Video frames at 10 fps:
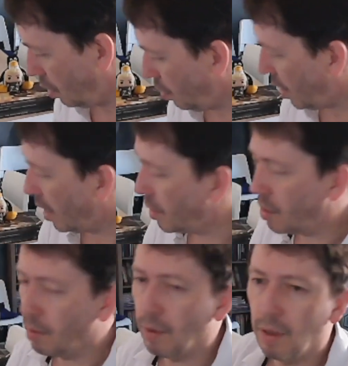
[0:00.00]

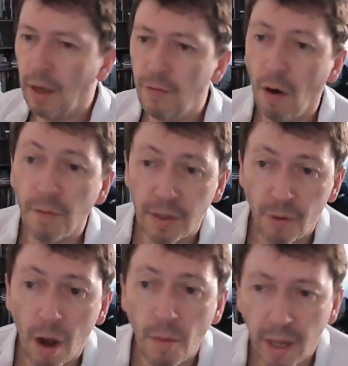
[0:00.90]
get, if
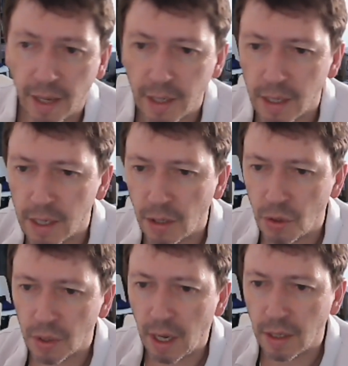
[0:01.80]
you're only getting
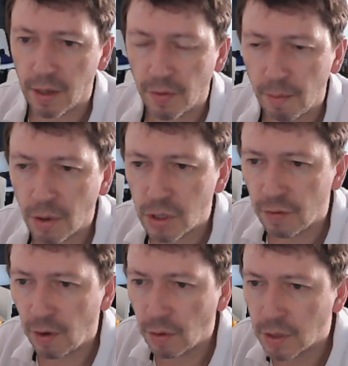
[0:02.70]
essentials, get yourself the Monster
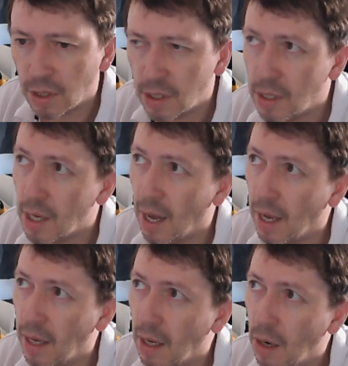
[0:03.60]
Vault. This is
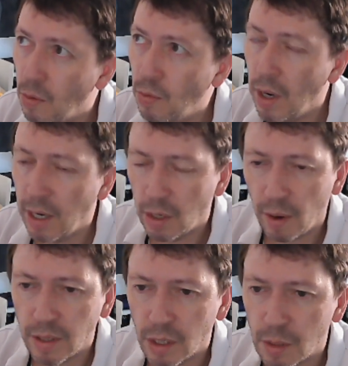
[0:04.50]
a really
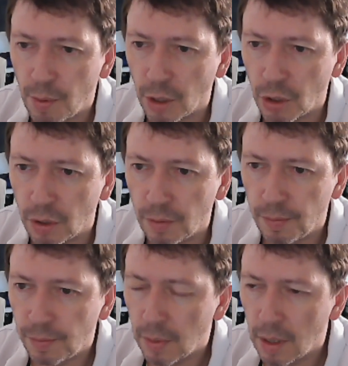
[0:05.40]
great expression
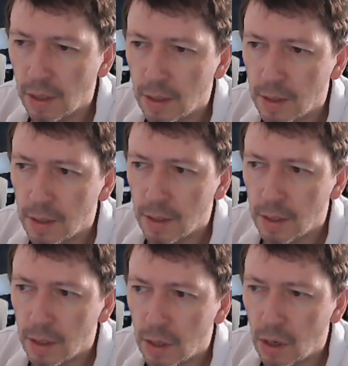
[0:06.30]

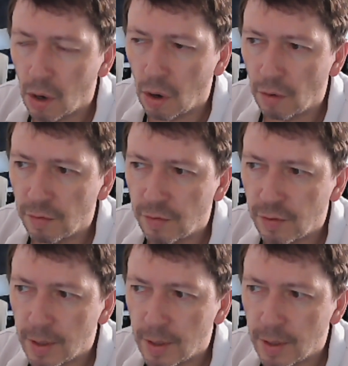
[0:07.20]
of